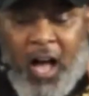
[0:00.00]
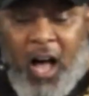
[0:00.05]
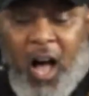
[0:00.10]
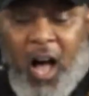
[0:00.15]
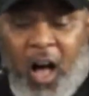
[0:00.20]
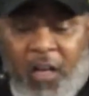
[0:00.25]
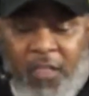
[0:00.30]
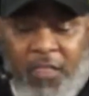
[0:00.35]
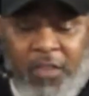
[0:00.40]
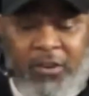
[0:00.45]

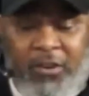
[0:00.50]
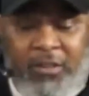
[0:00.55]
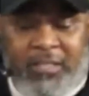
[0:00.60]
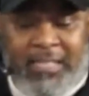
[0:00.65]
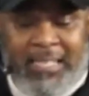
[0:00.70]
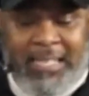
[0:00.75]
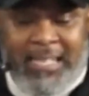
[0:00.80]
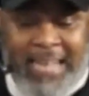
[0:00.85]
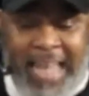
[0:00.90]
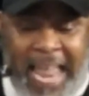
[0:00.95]
others
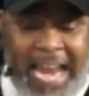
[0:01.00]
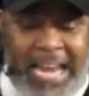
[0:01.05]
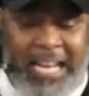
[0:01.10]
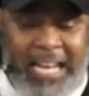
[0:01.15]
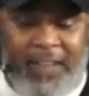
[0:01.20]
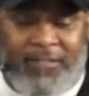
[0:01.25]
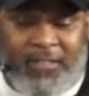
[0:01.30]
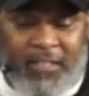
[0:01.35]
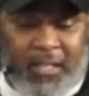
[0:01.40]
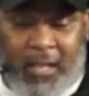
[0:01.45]

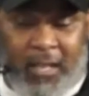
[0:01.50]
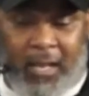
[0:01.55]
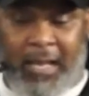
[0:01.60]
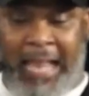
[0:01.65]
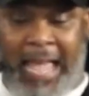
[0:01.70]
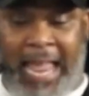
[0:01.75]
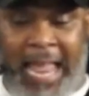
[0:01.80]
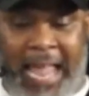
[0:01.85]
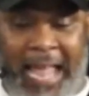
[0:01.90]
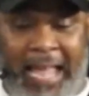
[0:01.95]
native to the
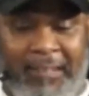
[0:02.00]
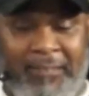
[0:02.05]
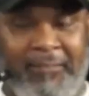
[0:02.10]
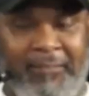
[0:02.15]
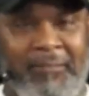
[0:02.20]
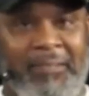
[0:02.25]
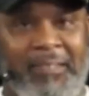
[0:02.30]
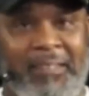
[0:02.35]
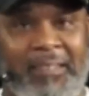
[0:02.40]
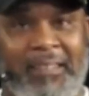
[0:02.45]
land.
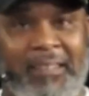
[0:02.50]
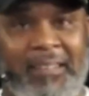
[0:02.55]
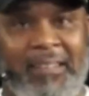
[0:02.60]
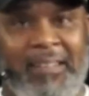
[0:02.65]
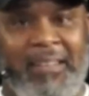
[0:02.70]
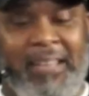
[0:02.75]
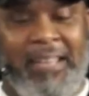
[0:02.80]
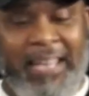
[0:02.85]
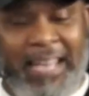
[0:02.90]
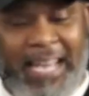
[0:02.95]

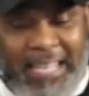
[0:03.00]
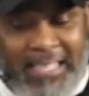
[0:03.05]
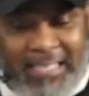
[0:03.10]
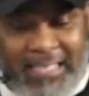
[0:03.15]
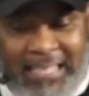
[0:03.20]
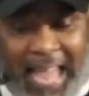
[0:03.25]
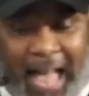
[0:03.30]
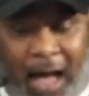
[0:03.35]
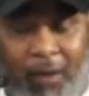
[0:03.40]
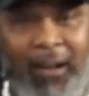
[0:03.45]
He's
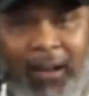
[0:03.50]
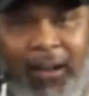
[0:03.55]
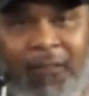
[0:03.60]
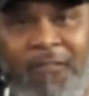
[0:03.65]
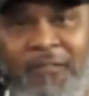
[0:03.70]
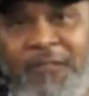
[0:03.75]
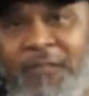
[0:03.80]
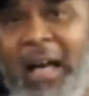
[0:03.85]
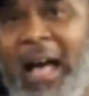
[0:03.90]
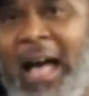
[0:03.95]
now
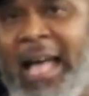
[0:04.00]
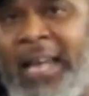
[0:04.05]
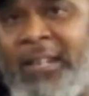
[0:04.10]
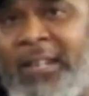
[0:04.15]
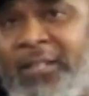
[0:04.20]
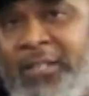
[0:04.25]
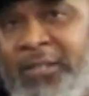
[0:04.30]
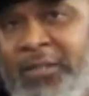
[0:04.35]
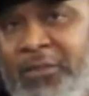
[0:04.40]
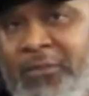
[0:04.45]
confined
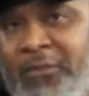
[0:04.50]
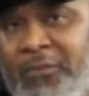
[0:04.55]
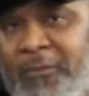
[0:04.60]
to.